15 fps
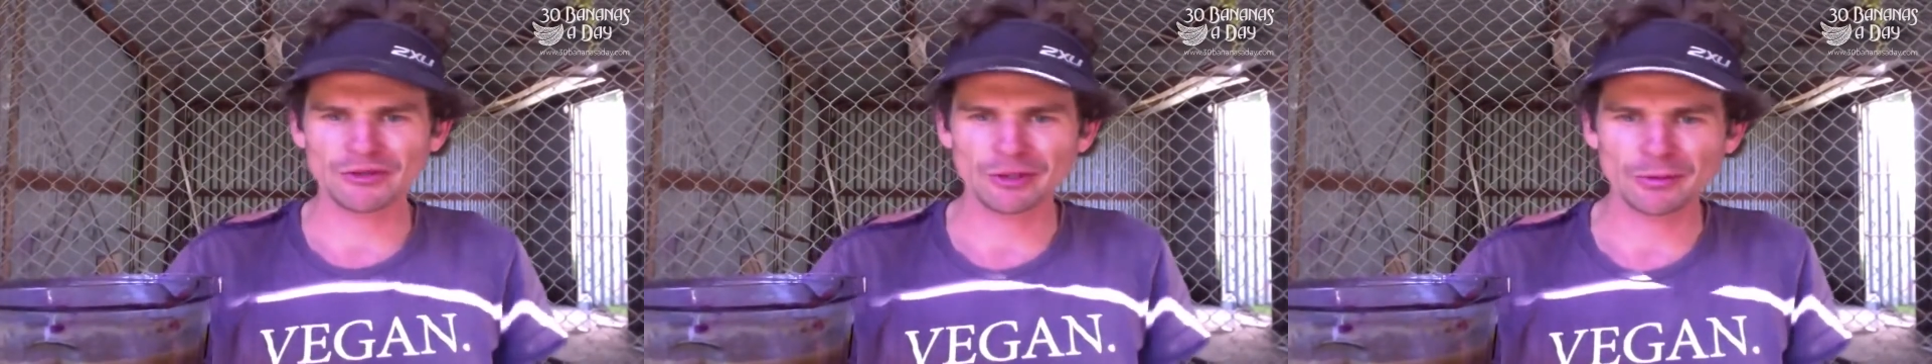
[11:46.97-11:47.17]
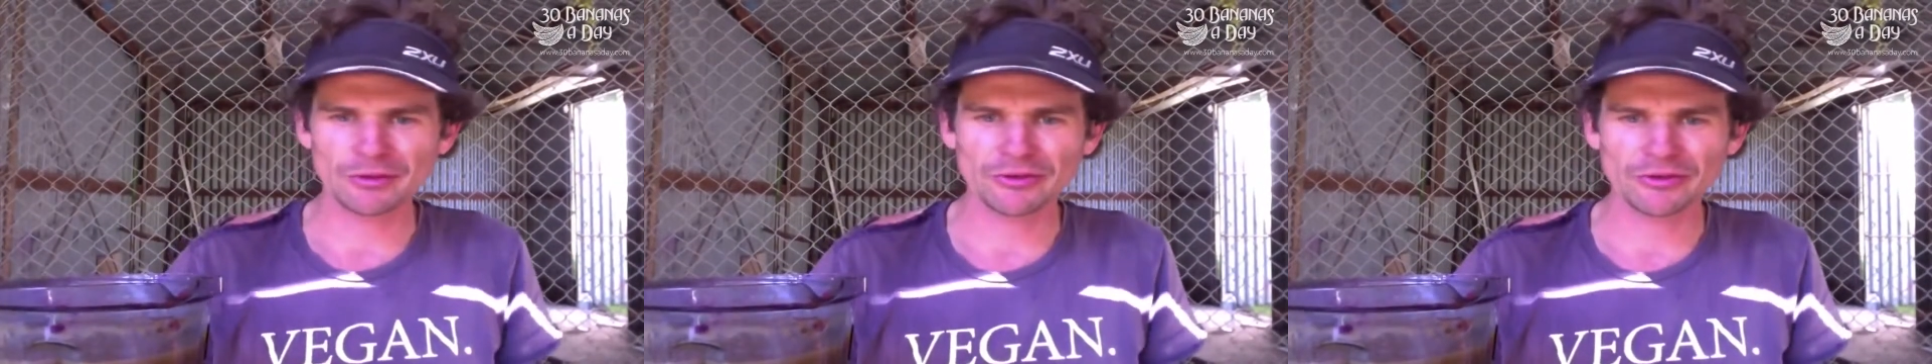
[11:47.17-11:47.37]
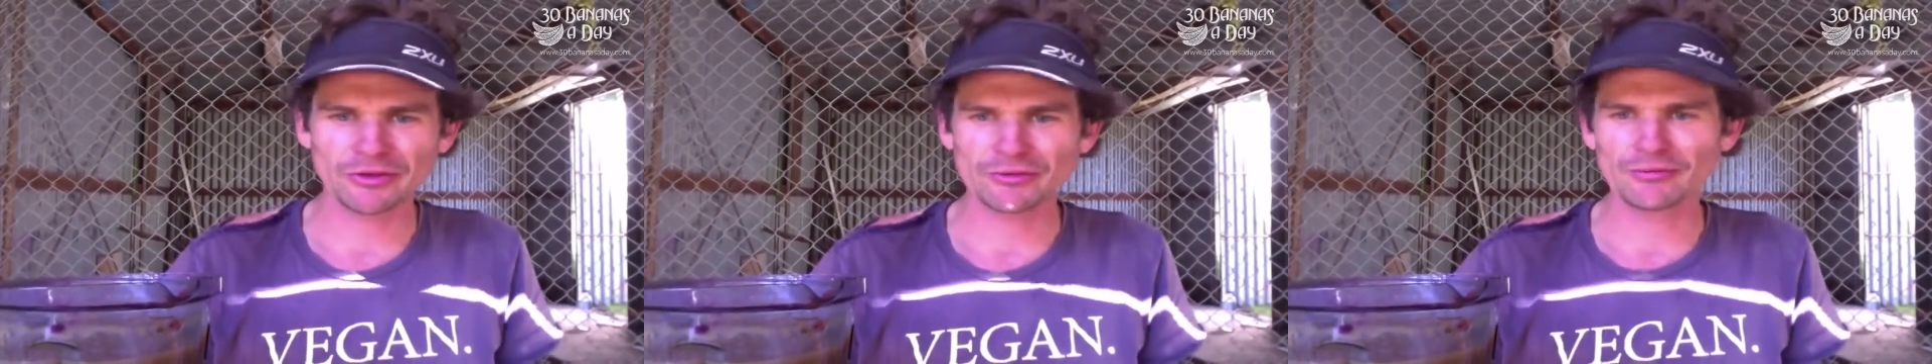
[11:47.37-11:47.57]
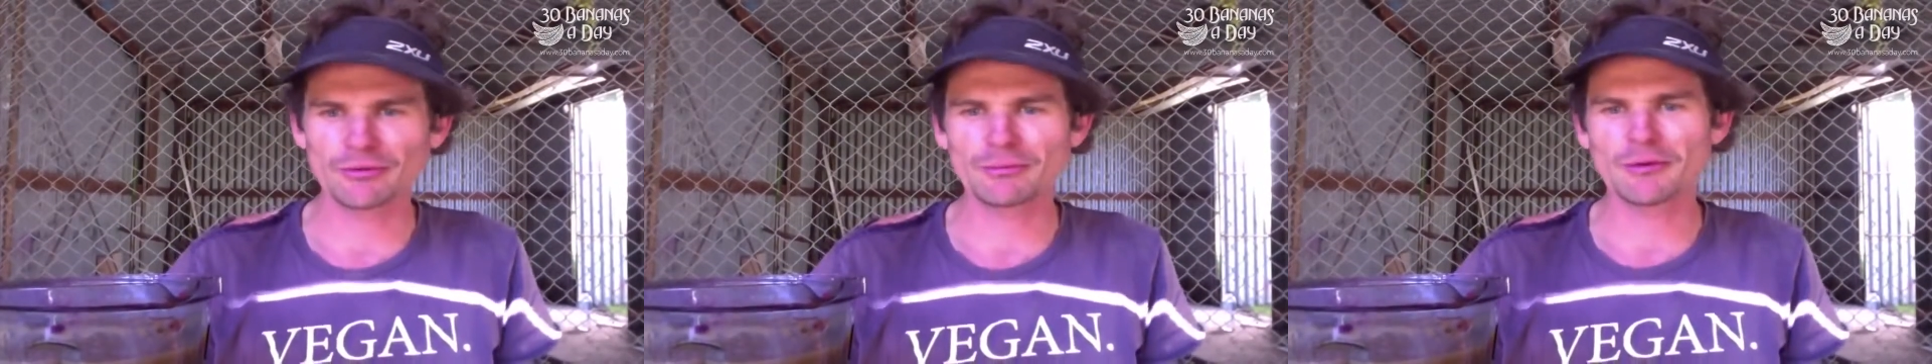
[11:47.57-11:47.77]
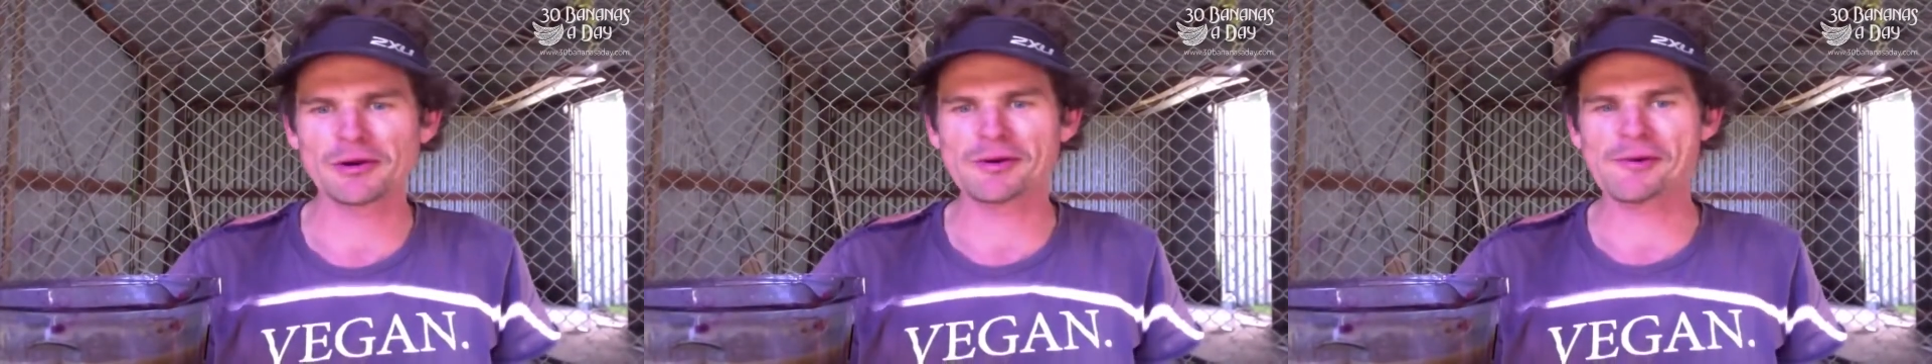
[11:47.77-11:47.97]
of the time it's just
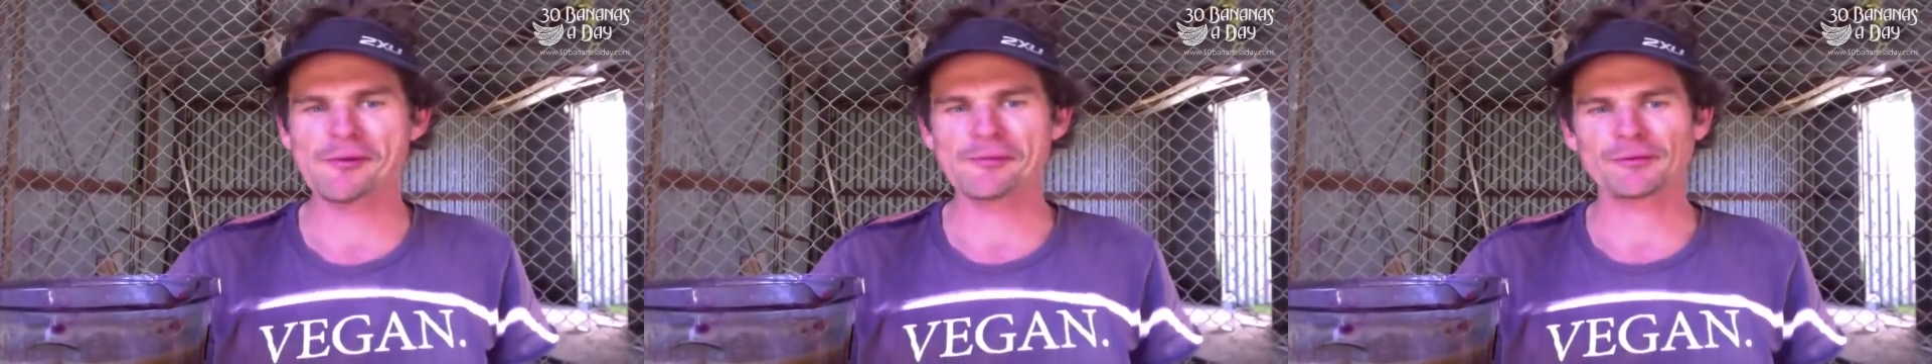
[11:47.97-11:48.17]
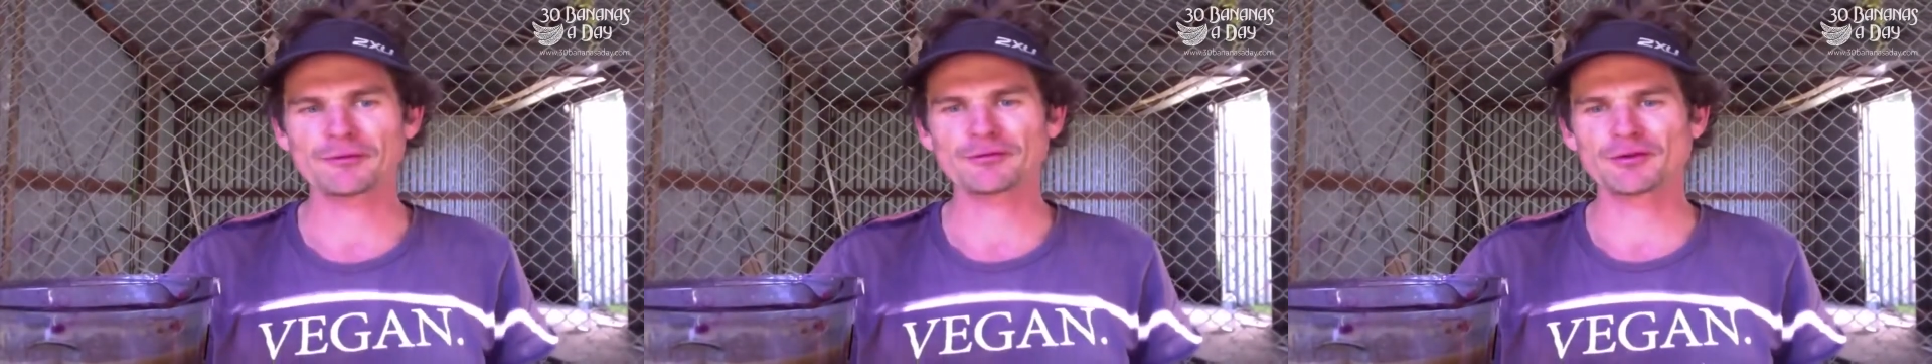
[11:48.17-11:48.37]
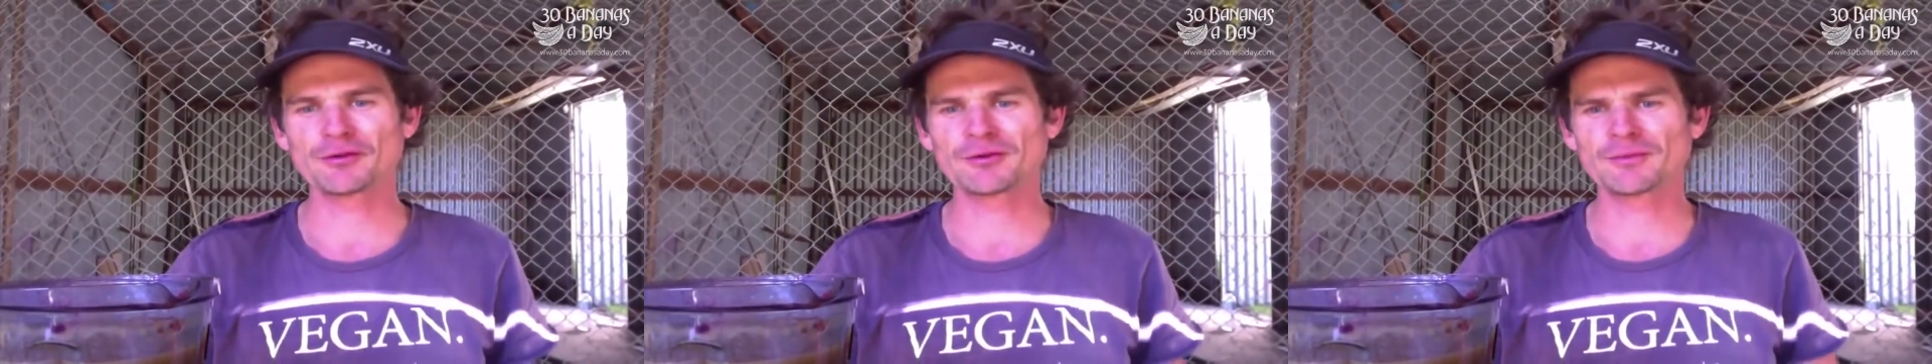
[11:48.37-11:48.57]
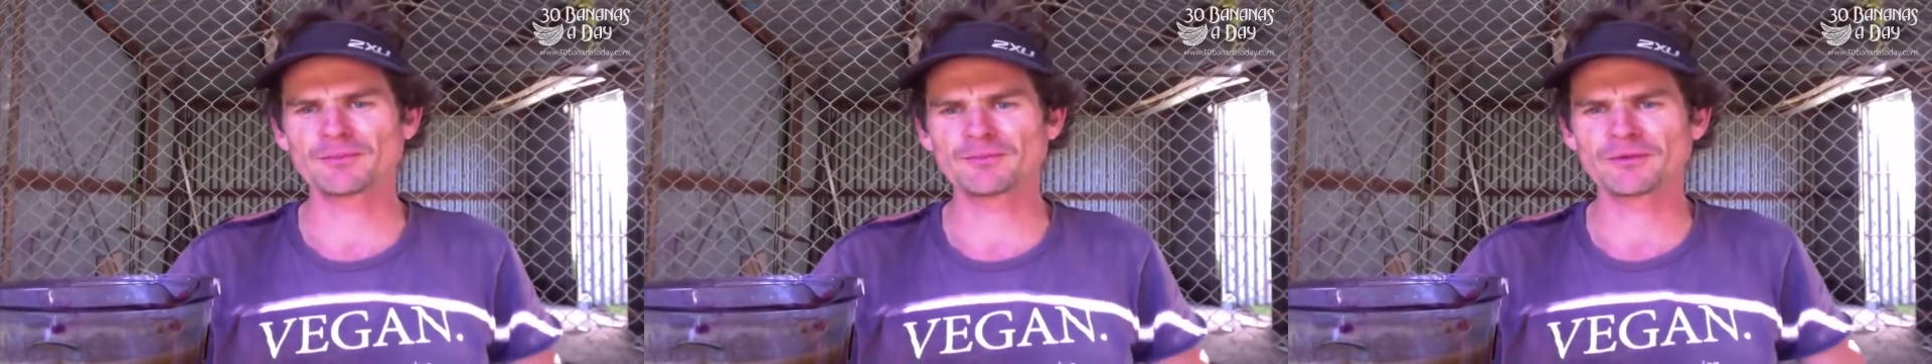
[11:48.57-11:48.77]
from fruit